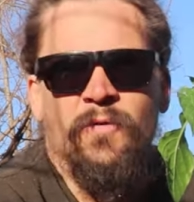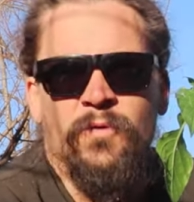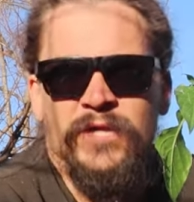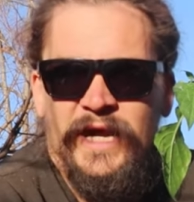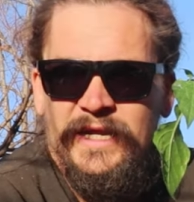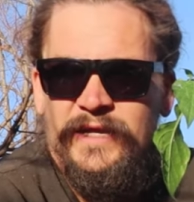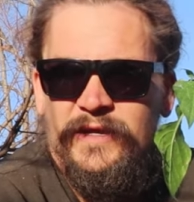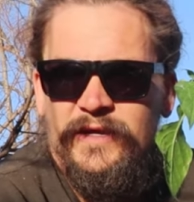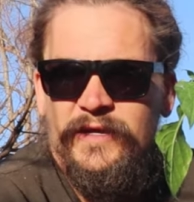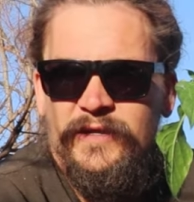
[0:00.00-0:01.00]
We're not
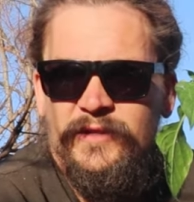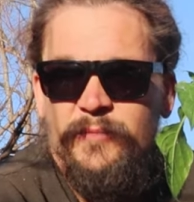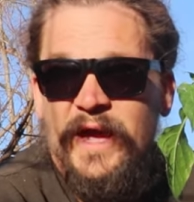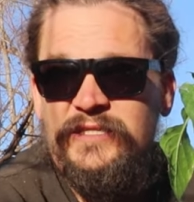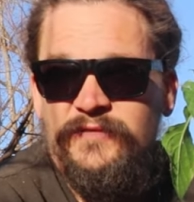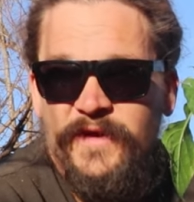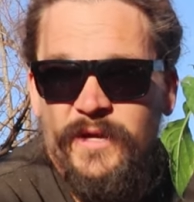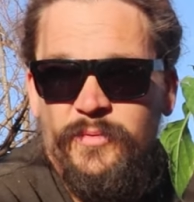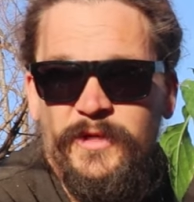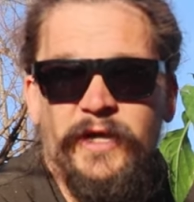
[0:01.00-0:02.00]
in the massive
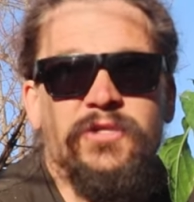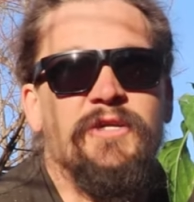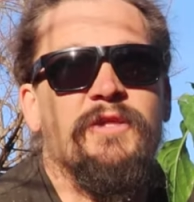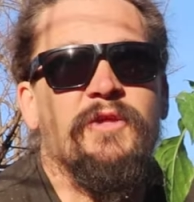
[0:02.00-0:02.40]
egg production,